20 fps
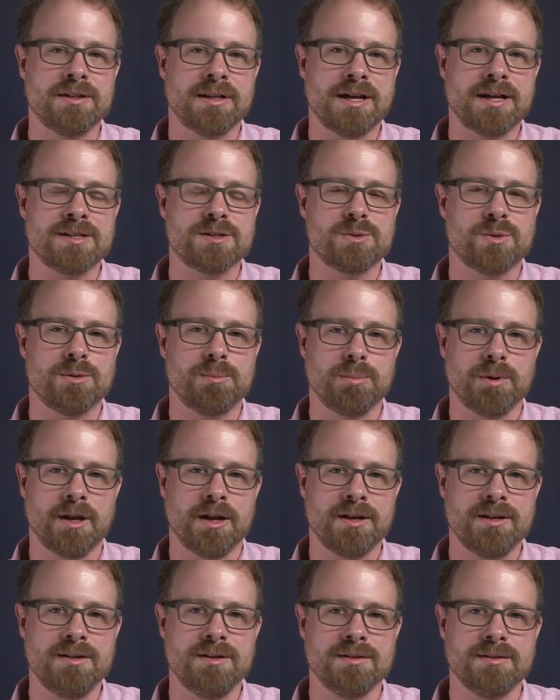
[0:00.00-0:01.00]
glands with
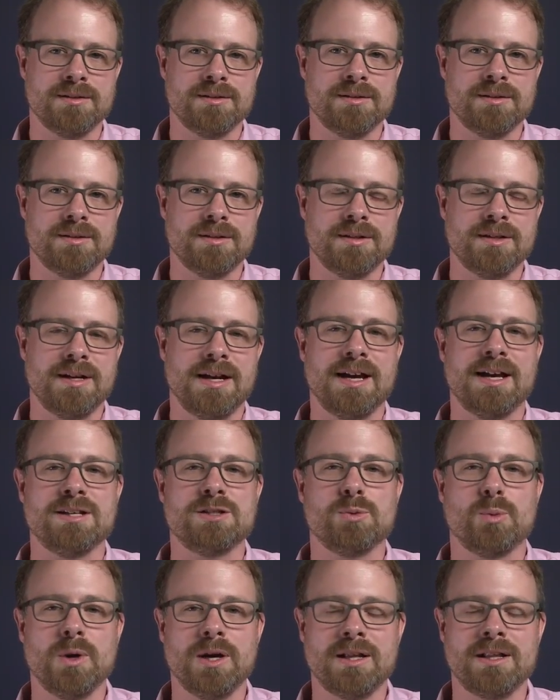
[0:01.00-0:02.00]
blood,
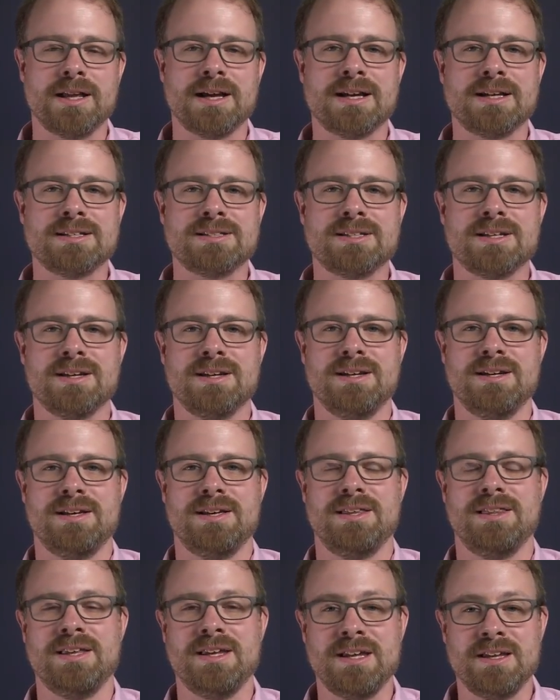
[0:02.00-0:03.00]
as well as
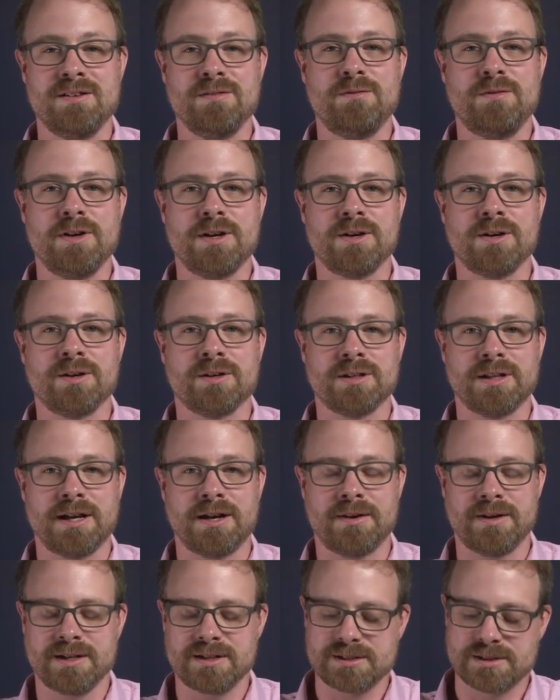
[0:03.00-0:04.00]
the inferior
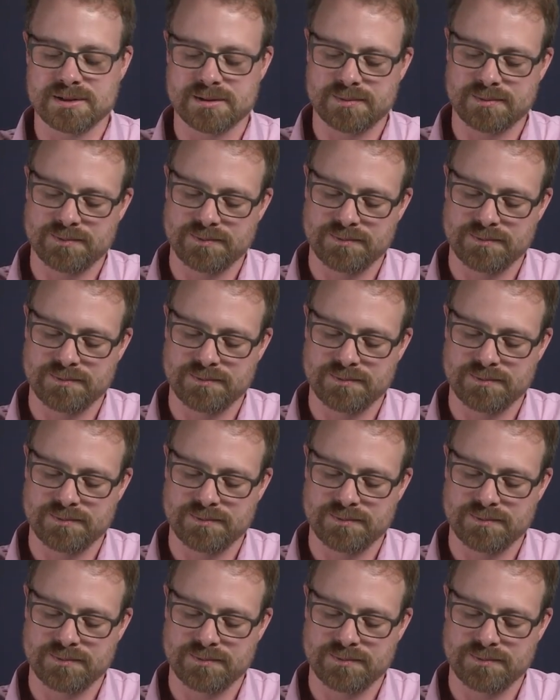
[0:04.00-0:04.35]
larynx.